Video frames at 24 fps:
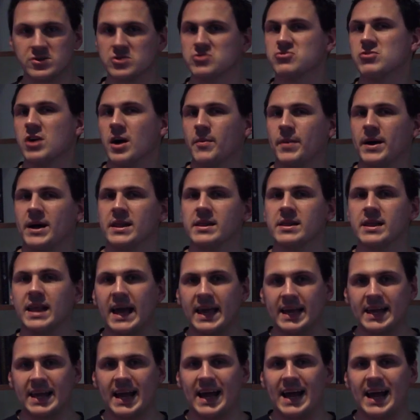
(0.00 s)
to drop a
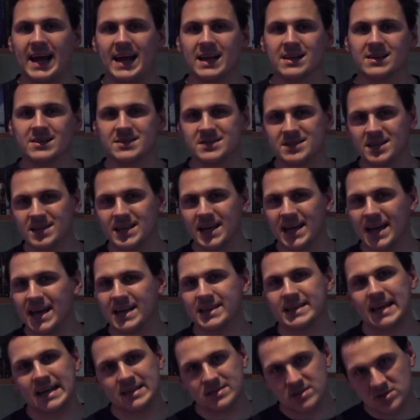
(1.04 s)
like and consider
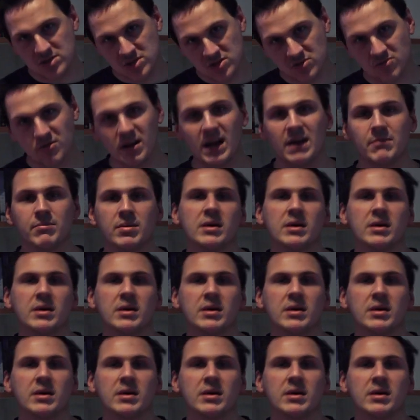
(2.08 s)
hitting that subscribe